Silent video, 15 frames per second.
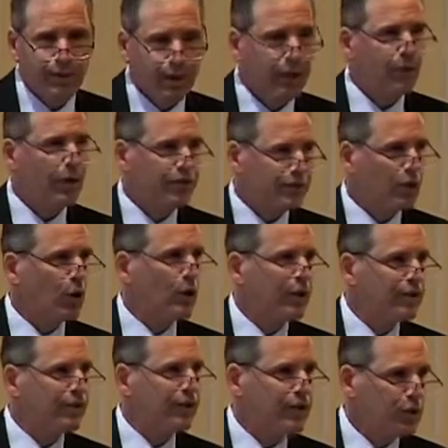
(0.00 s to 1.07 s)
otherwise known
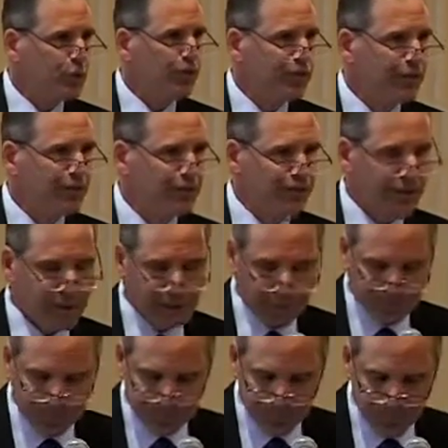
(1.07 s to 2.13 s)
as the UCC.
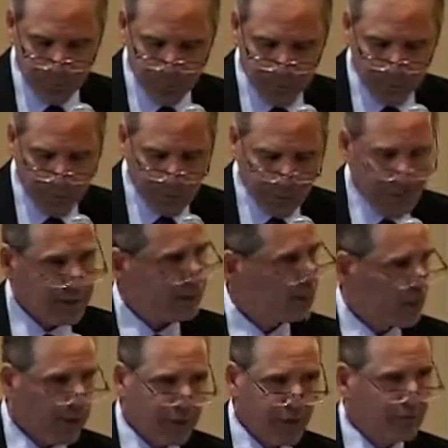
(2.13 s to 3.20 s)
And as
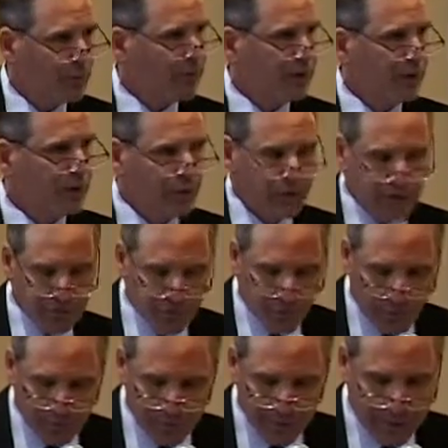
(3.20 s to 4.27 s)
lawyers, we deal with this
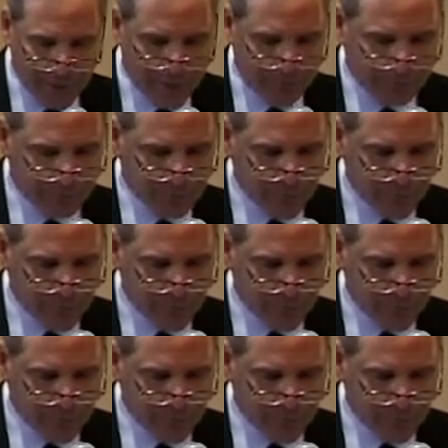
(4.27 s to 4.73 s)
all the time.